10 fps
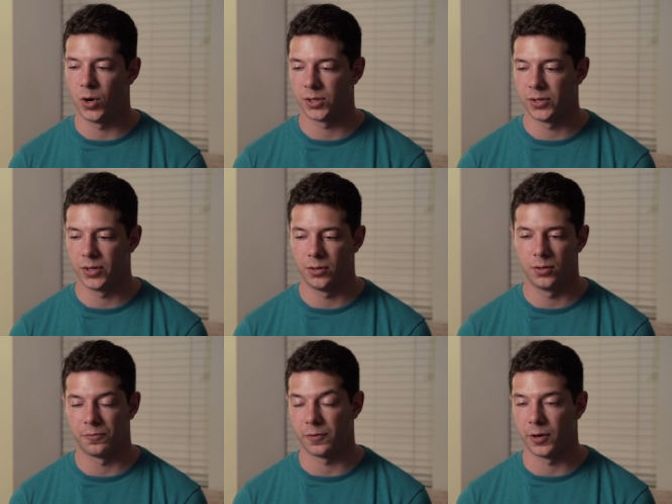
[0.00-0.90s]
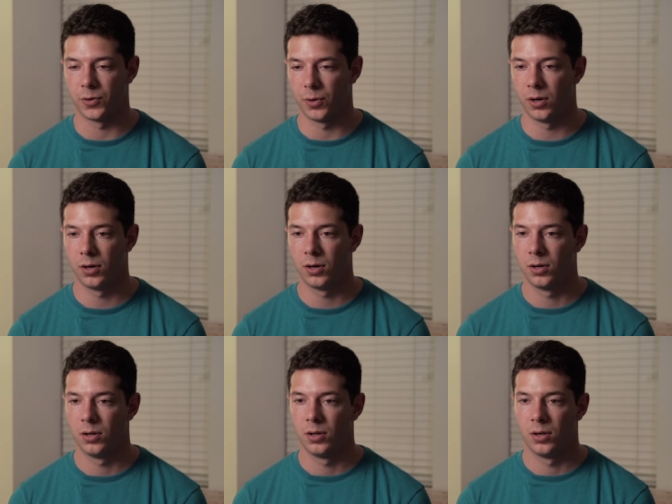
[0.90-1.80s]
walked in the front door
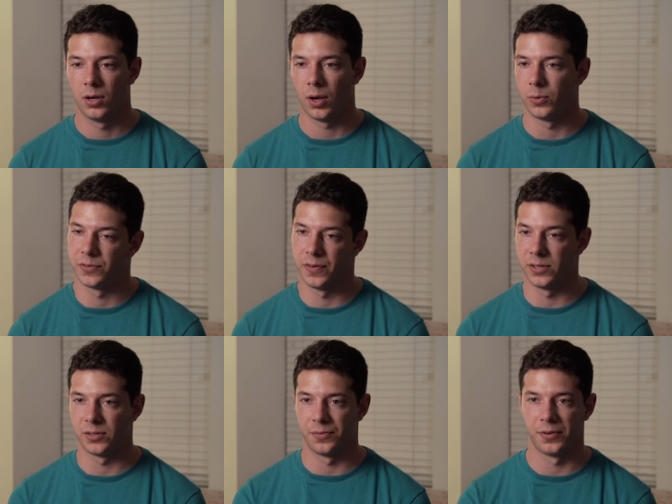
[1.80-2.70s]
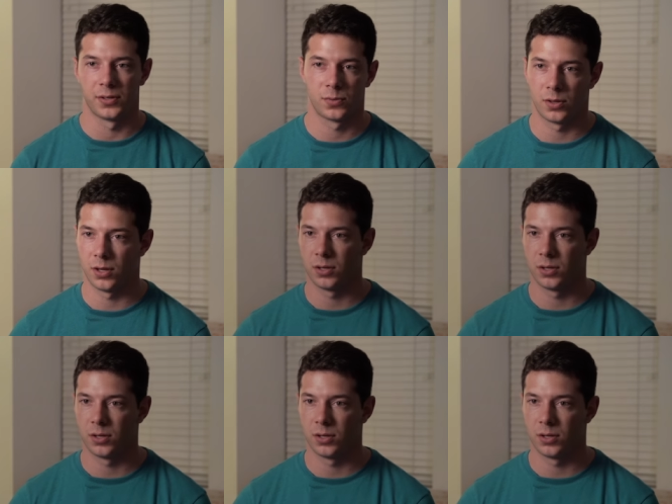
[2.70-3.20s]
and was face to face with